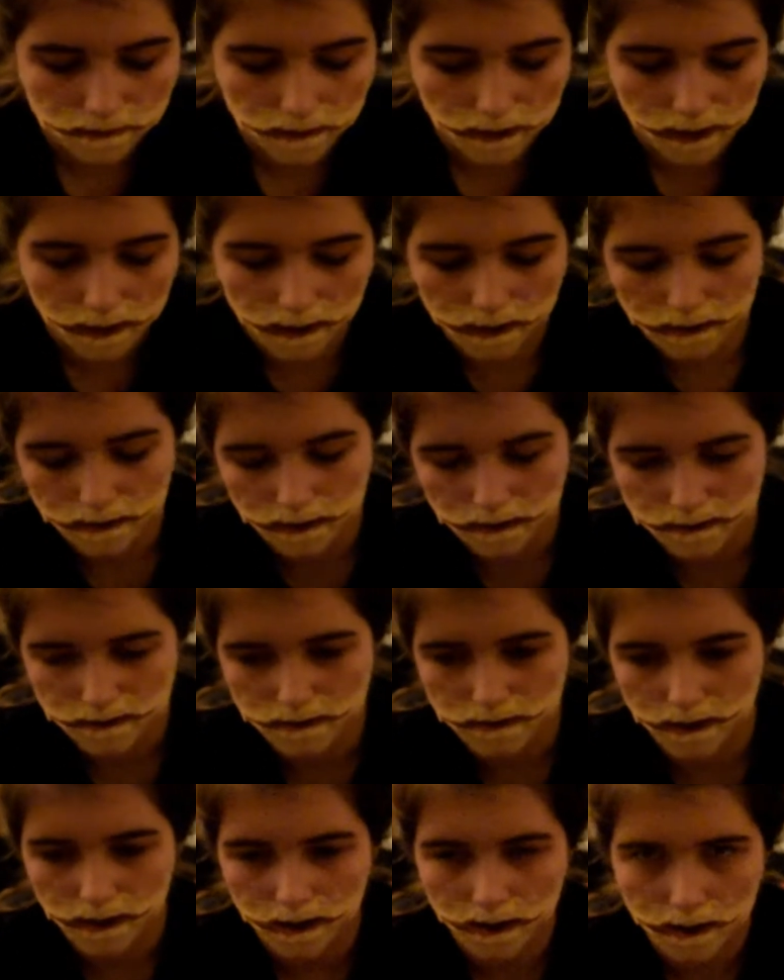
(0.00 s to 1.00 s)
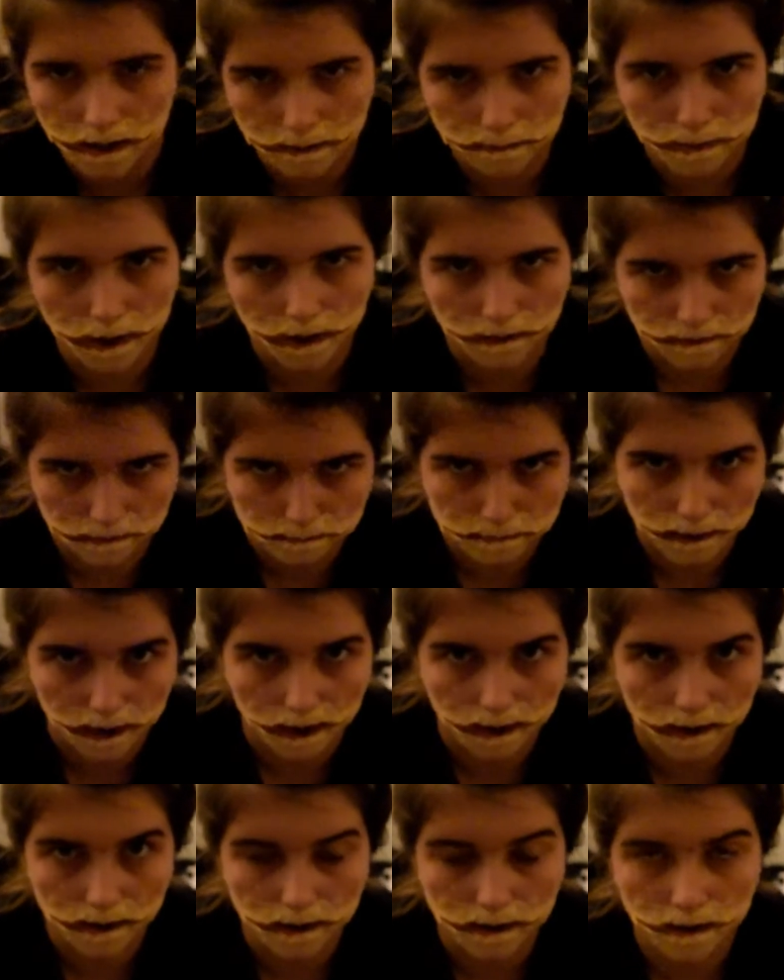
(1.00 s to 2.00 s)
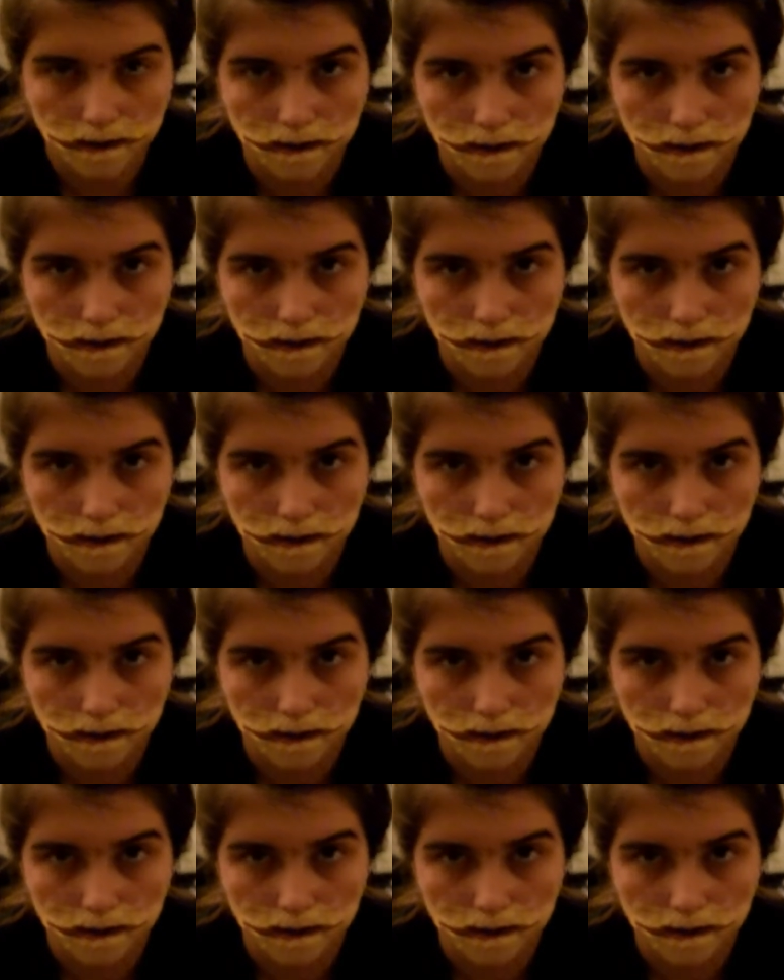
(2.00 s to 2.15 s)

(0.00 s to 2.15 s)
and a tiny bit of a black,